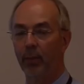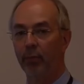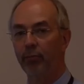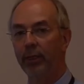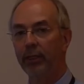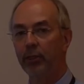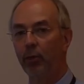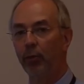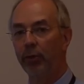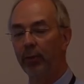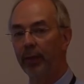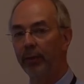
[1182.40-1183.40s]
We're really
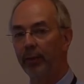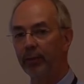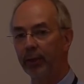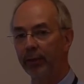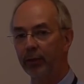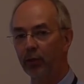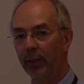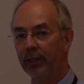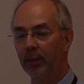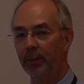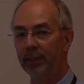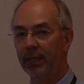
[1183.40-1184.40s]
talking about those other
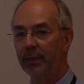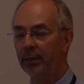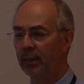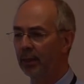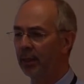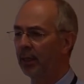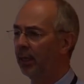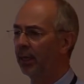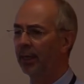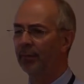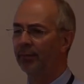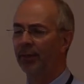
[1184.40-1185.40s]
20%.
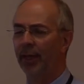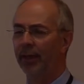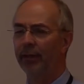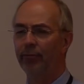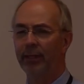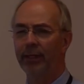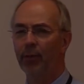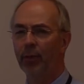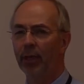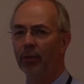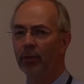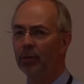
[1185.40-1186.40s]
Are they really
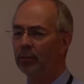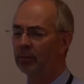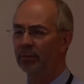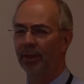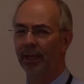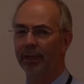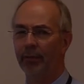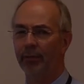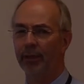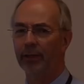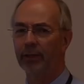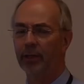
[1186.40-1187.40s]
more local? I don't
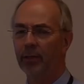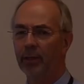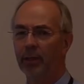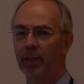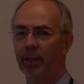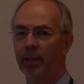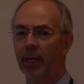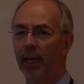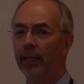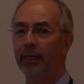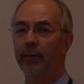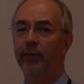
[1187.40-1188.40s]
think so.
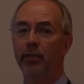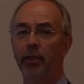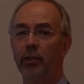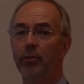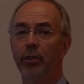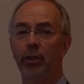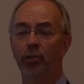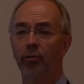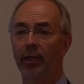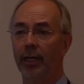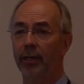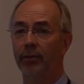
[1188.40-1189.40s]
I live in Chiltern
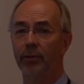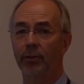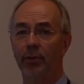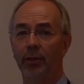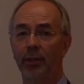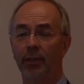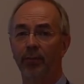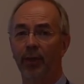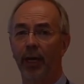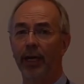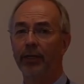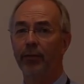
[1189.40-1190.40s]
District Council.
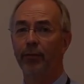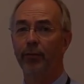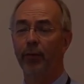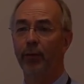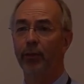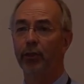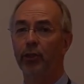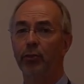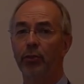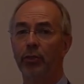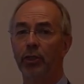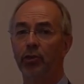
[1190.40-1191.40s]
I don't feel that
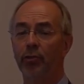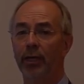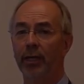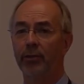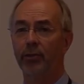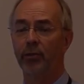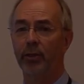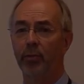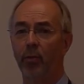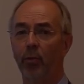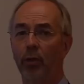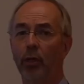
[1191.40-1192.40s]
Chiltern District Council is
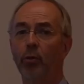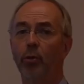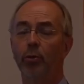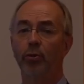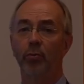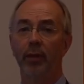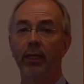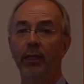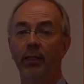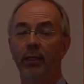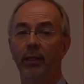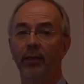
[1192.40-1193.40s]
more local to me
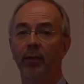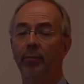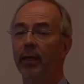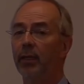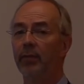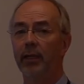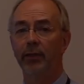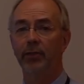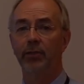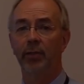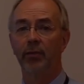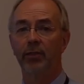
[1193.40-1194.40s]
than many of the other
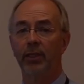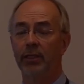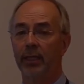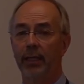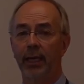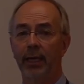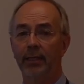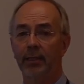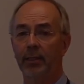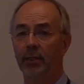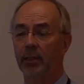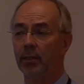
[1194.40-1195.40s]
services I get
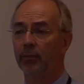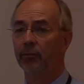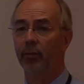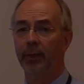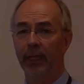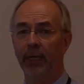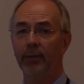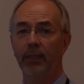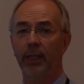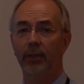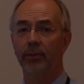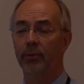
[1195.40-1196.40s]
from the county
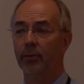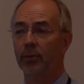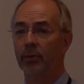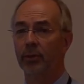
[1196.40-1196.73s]
council.